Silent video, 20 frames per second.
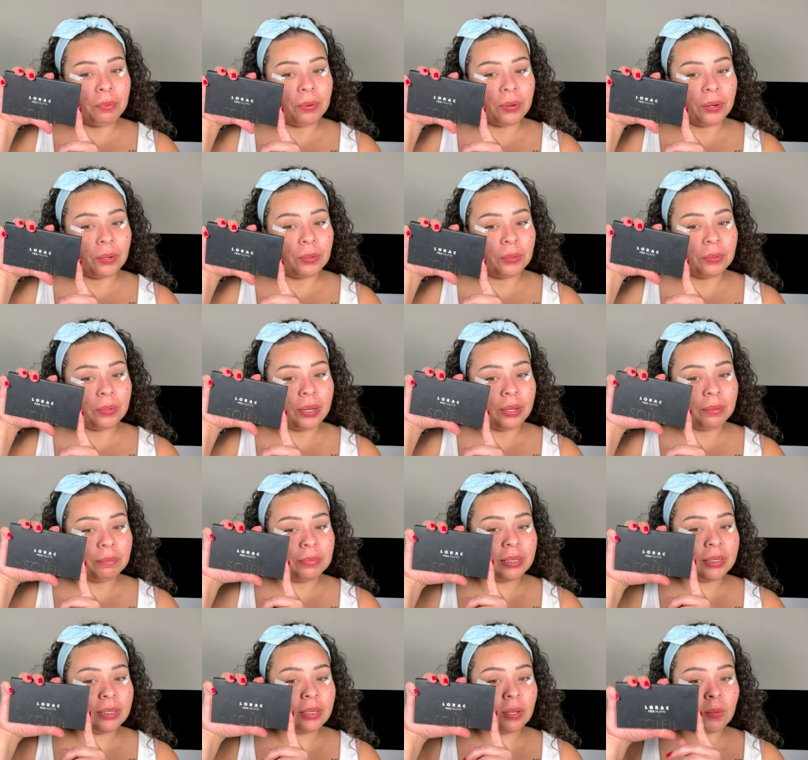Pro
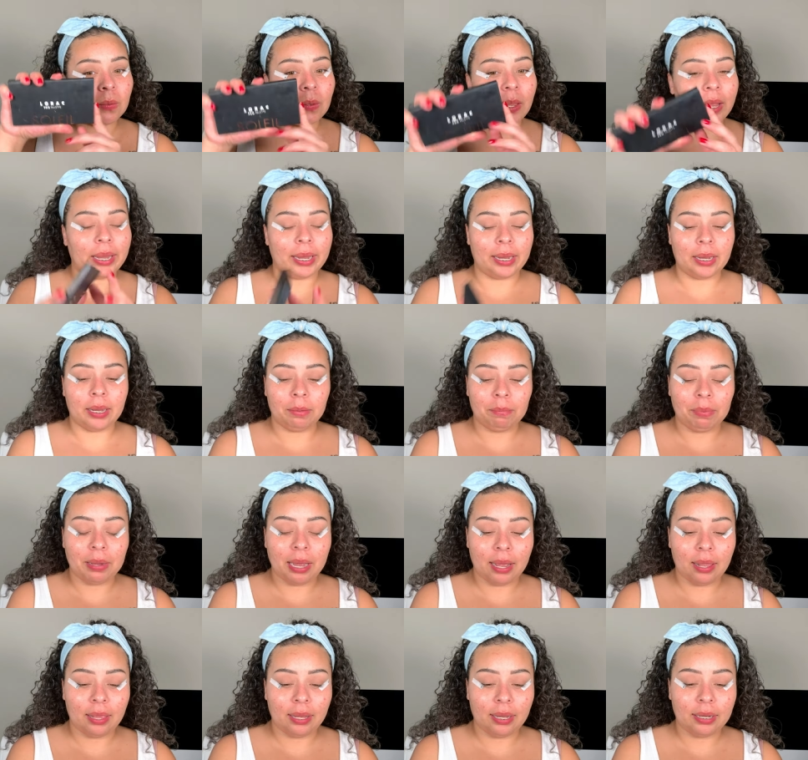um, Soleil
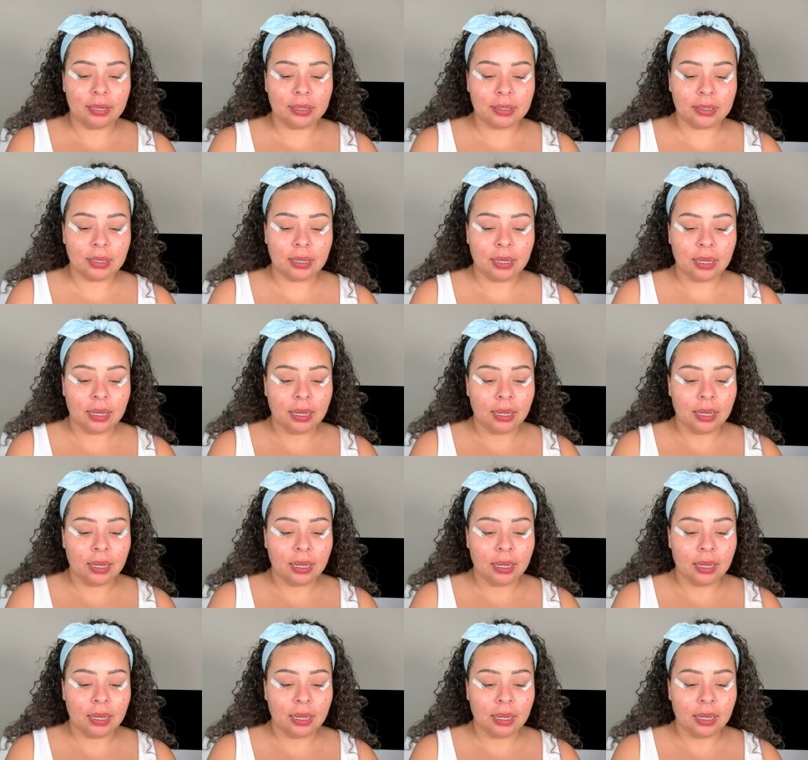palette.